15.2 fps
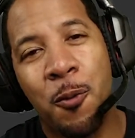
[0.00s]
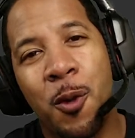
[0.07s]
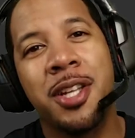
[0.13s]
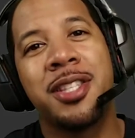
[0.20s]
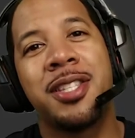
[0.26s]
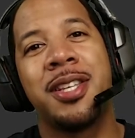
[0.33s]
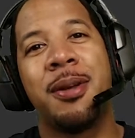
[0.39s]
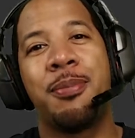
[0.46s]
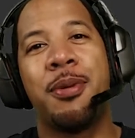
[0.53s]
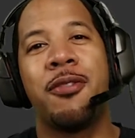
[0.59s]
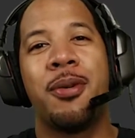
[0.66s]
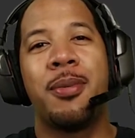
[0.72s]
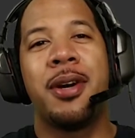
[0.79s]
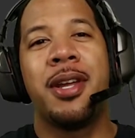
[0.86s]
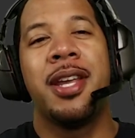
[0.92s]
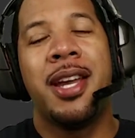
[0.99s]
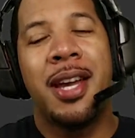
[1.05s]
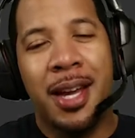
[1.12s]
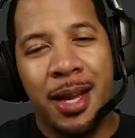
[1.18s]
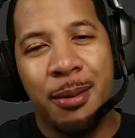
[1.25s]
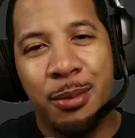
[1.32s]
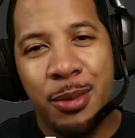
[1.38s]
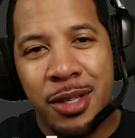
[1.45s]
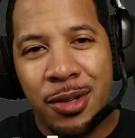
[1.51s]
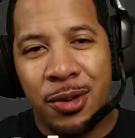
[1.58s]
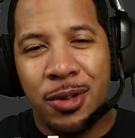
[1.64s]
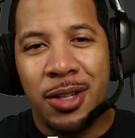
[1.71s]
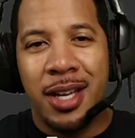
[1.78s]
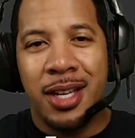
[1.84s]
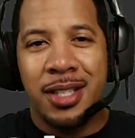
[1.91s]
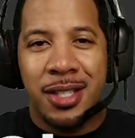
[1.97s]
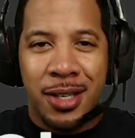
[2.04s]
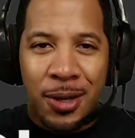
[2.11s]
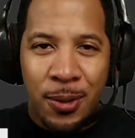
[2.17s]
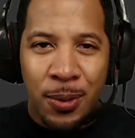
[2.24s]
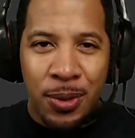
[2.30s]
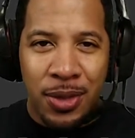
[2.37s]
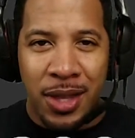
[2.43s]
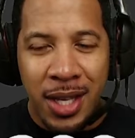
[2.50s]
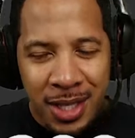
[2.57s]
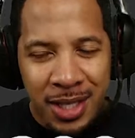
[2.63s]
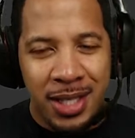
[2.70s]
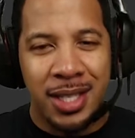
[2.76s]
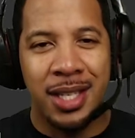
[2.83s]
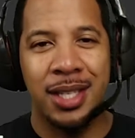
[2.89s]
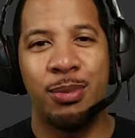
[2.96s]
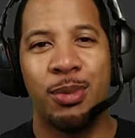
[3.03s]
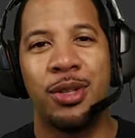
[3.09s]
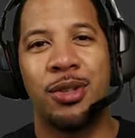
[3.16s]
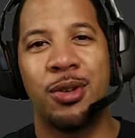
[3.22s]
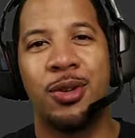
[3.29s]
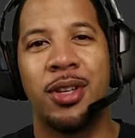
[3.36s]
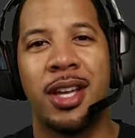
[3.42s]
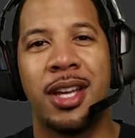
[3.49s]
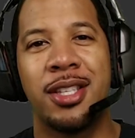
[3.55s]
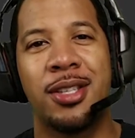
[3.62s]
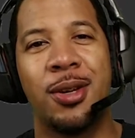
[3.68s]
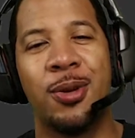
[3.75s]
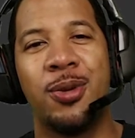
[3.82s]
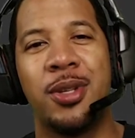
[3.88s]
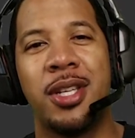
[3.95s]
What's up everybody, I'm Mr. Glasgow, this is Mr. Glasgow